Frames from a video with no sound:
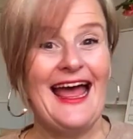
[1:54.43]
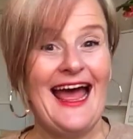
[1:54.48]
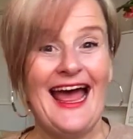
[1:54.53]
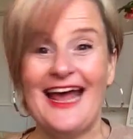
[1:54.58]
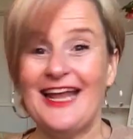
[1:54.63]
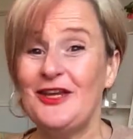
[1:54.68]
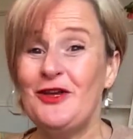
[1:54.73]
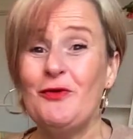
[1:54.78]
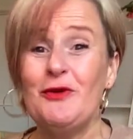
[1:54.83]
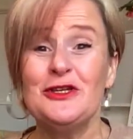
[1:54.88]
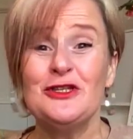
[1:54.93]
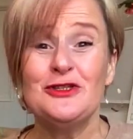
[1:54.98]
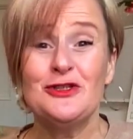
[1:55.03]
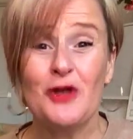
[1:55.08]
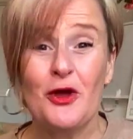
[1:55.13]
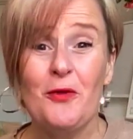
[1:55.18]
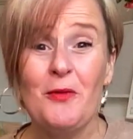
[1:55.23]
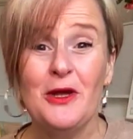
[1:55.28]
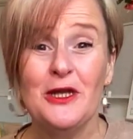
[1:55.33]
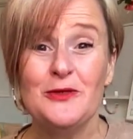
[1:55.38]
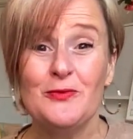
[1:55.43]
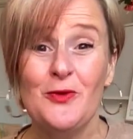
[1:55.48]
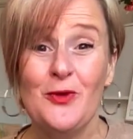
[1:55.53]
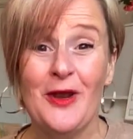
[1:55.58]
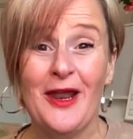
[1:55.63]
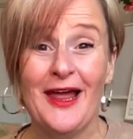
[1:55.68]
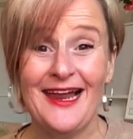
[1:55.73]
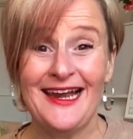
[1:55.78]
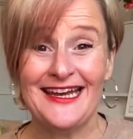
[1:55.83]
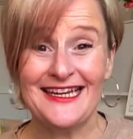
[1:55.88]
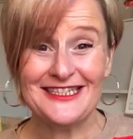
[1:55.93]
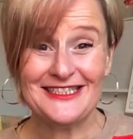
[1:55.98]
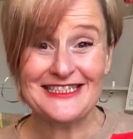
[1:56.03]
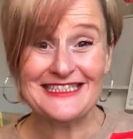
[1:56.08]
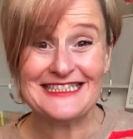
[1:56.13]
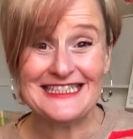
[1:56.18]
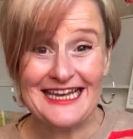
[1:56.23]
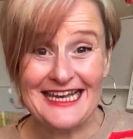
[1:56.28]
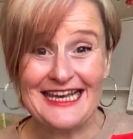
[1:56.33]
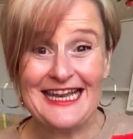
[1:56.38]
and you are so much more likely to
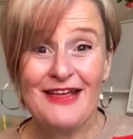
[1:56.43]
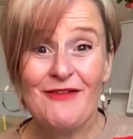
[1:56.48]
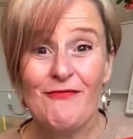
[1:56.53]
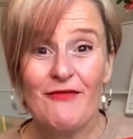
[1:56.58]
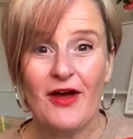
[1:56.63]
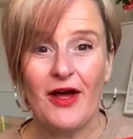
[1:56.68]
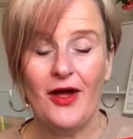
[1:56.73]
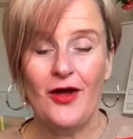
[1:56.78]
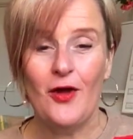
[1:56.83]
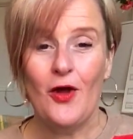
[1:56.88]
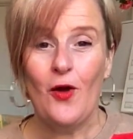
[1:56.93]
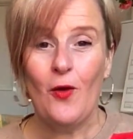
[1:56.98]
deliver